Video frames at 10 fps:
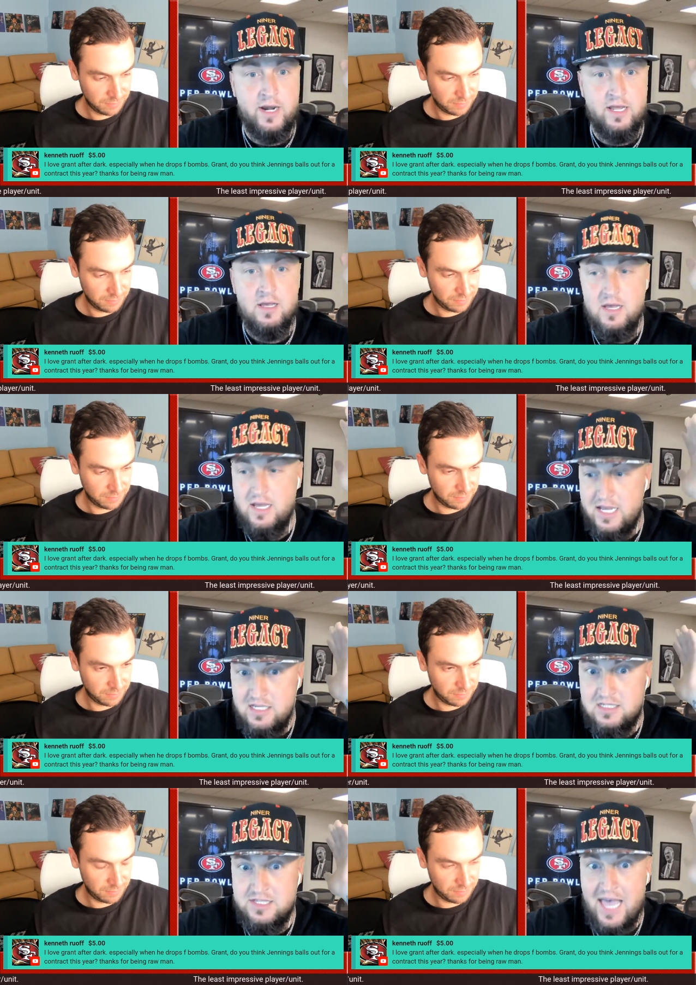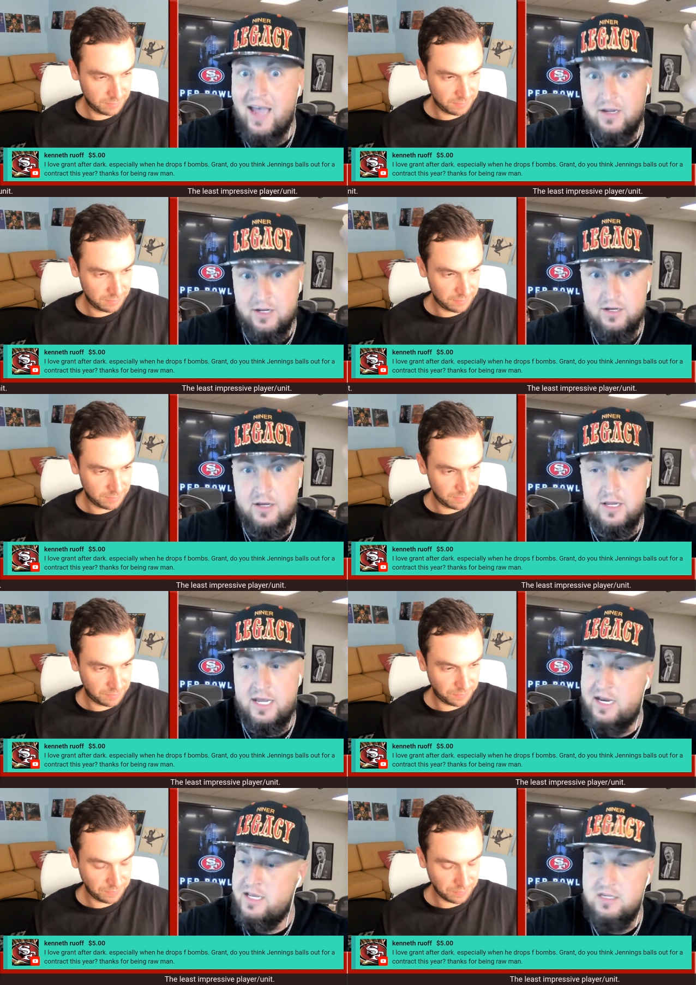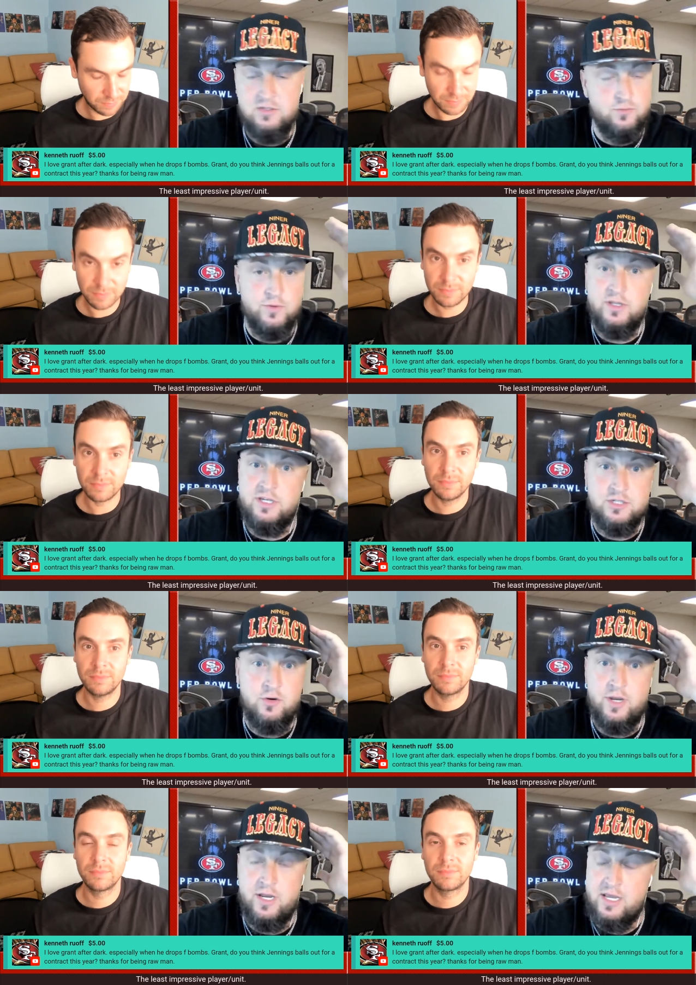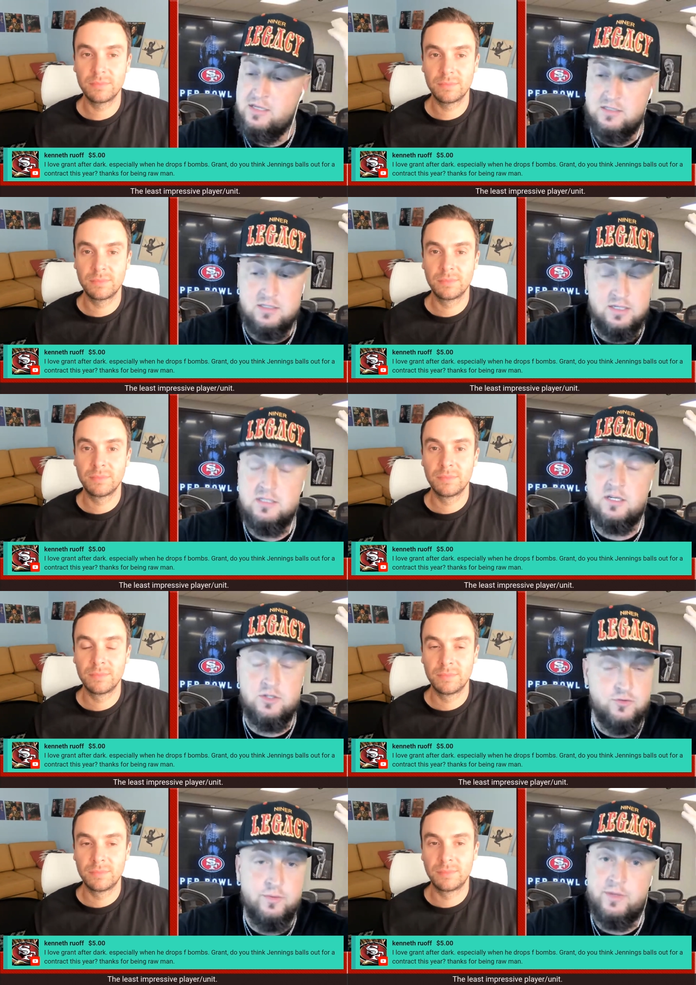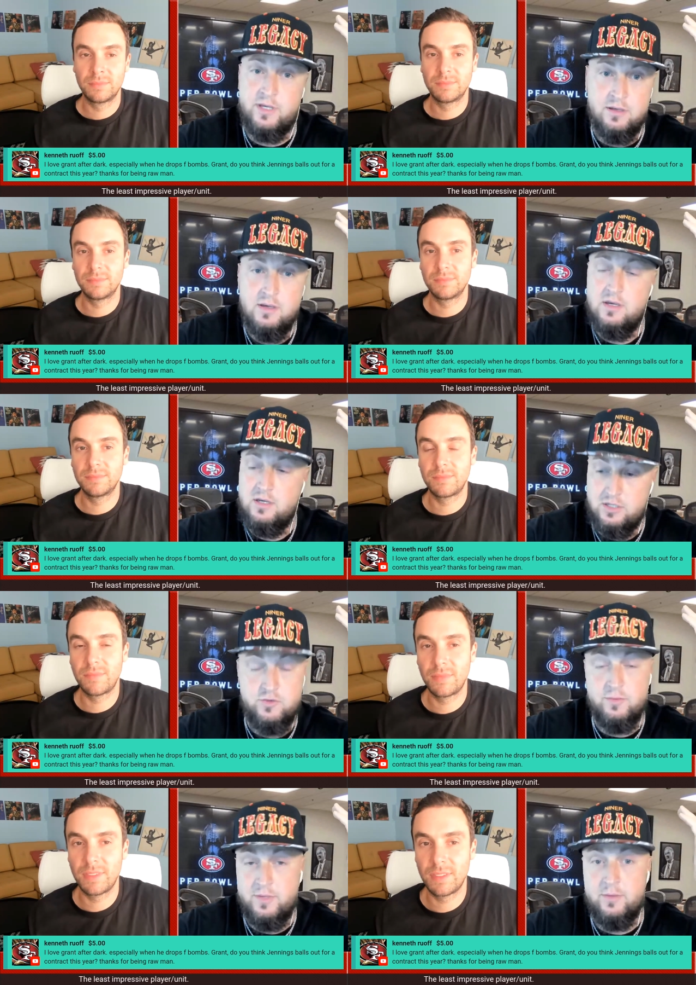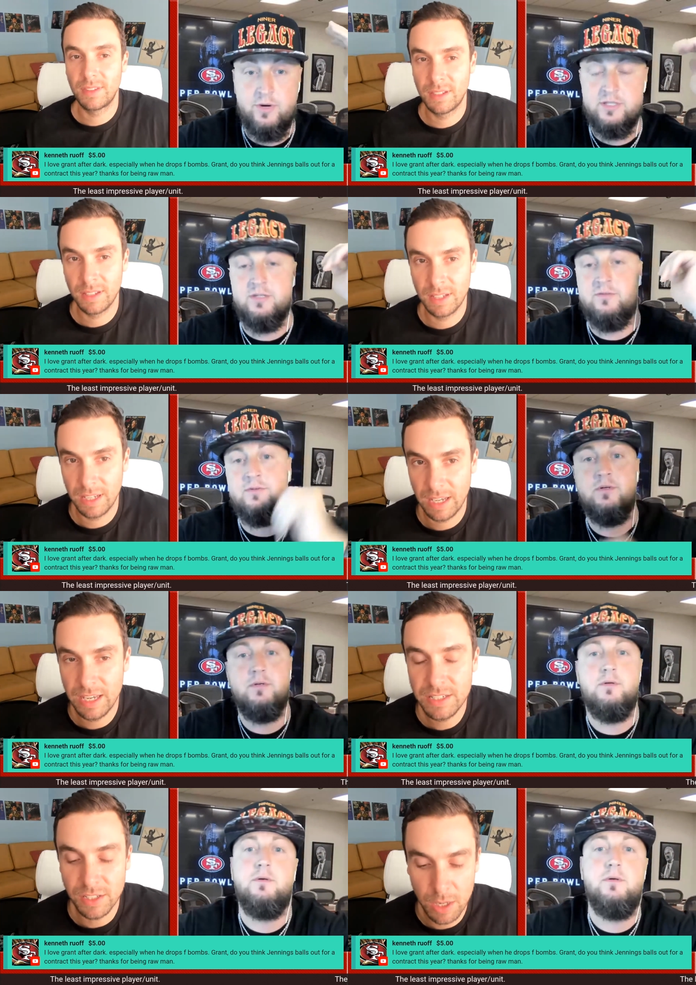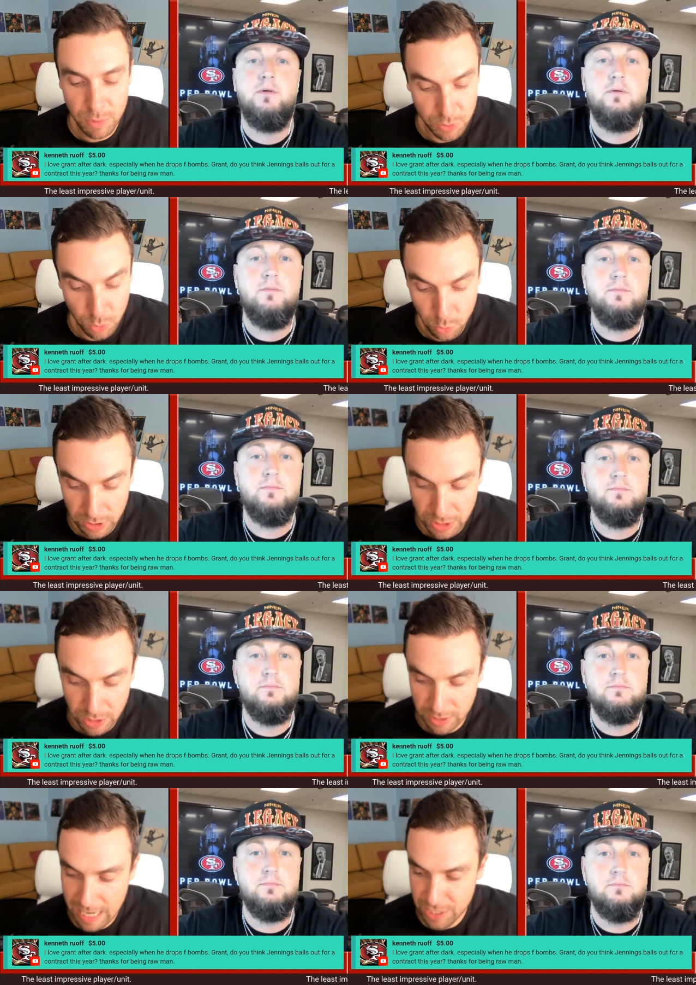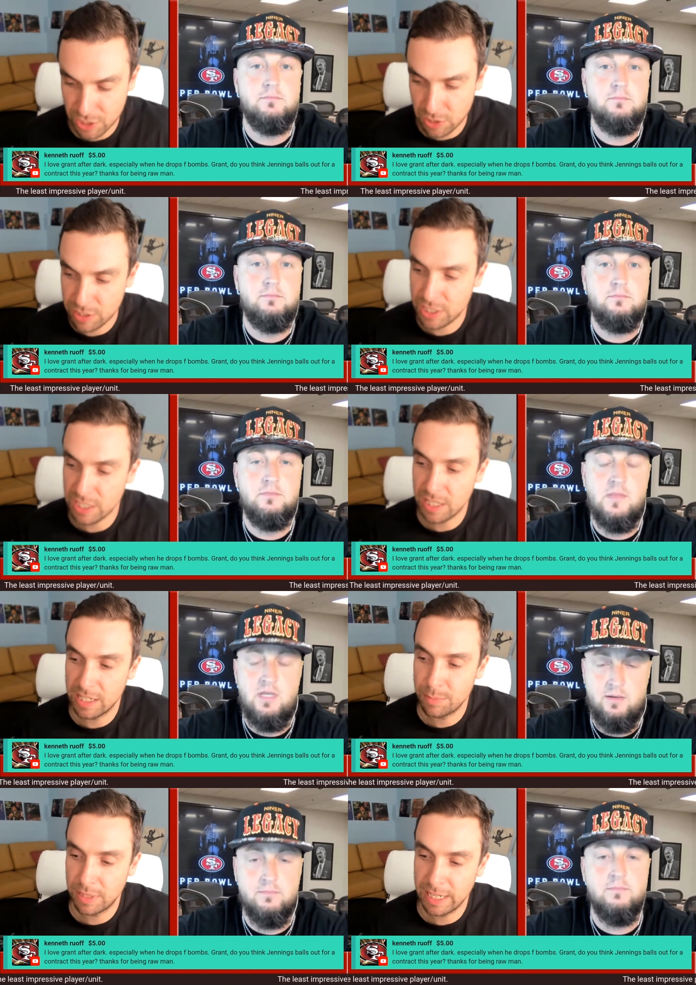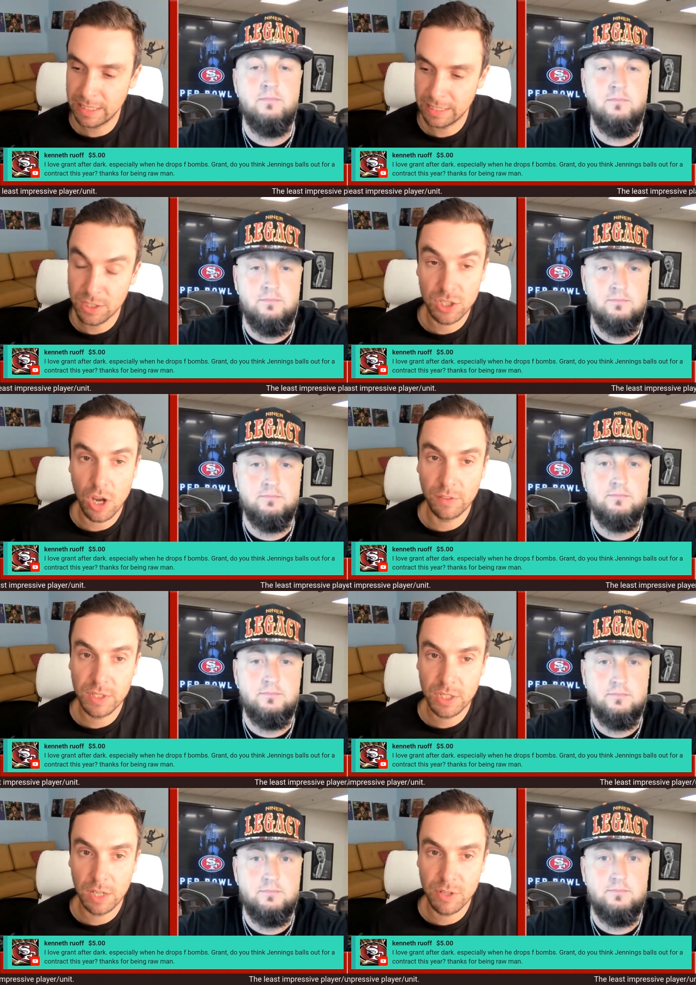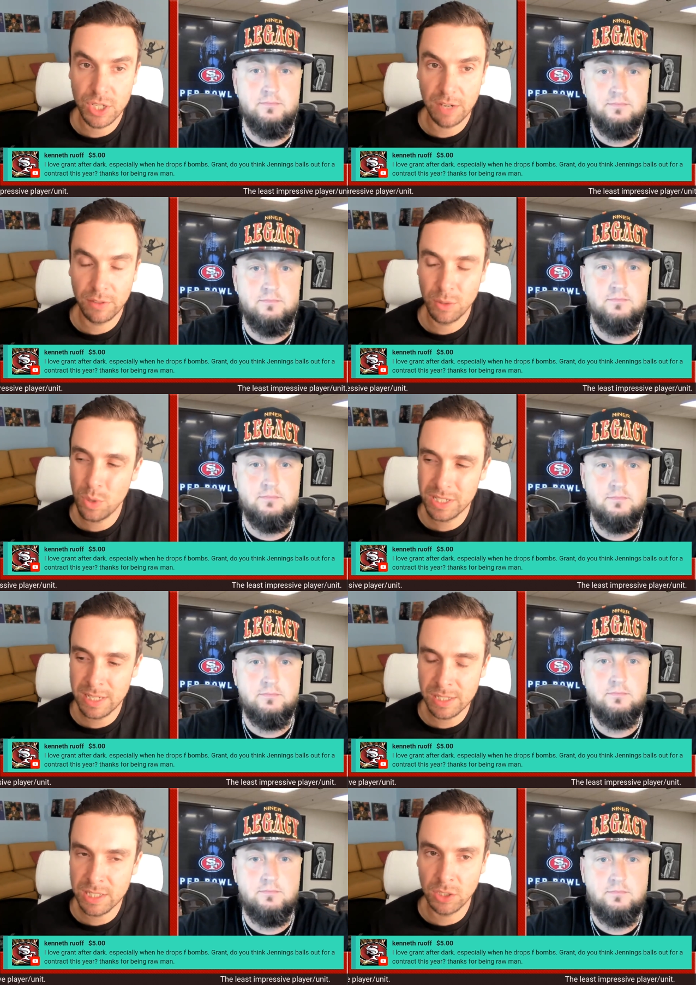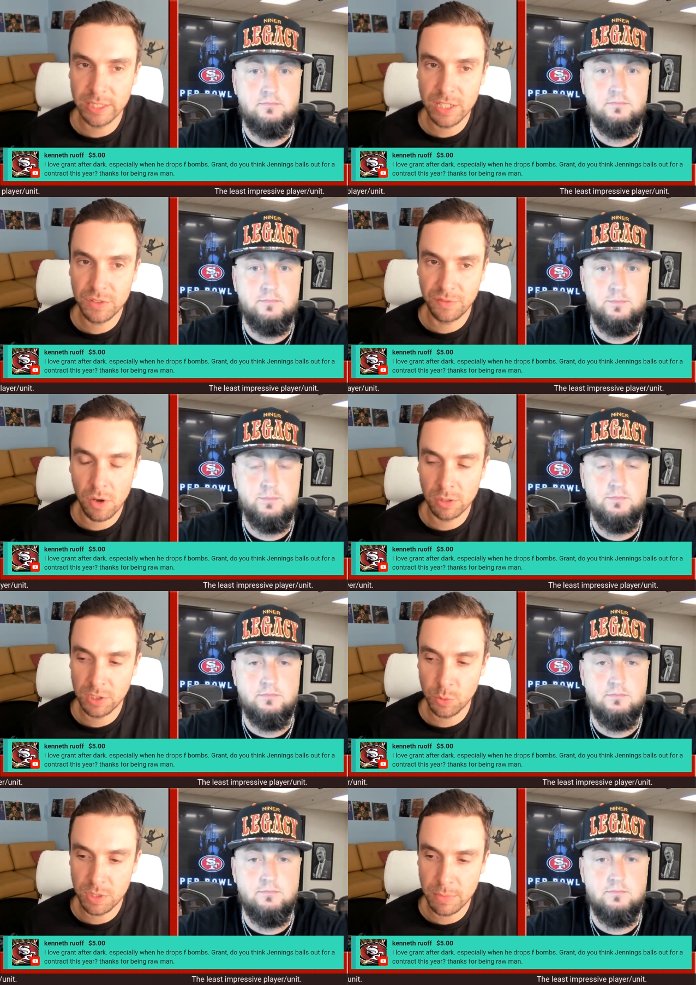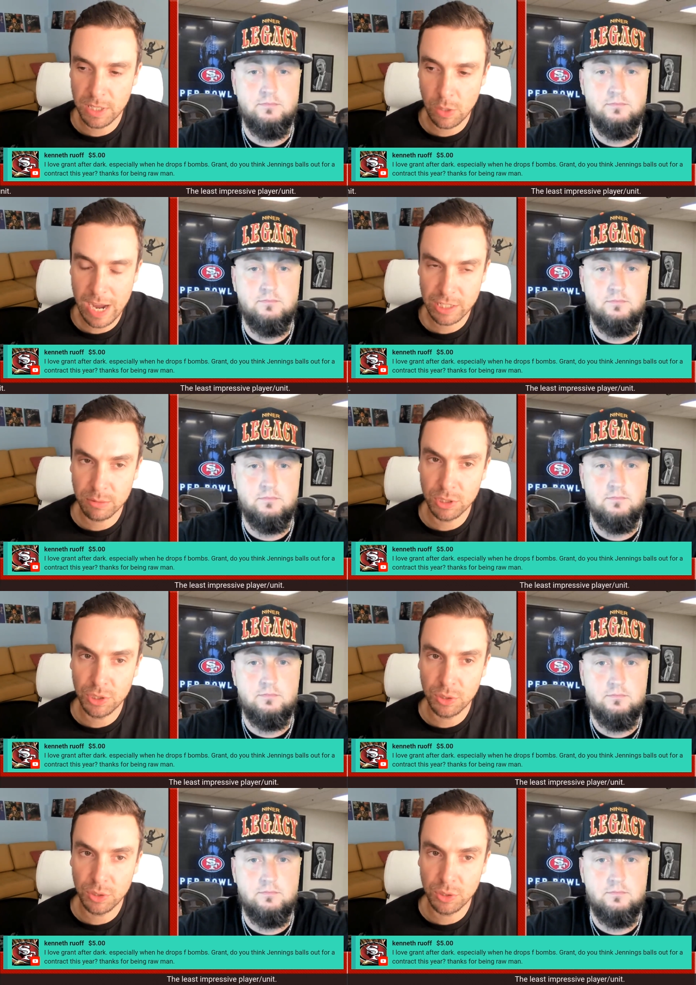Speaker 1: already. He's that good. And he's really shown it. He's, he's extremely, extremely impressive.
Speaker 2: His numbers were really good last year. It's just that he yep. played like the softest coverage ever. It wasn't necessarily his fault. It's what DeMeco asked him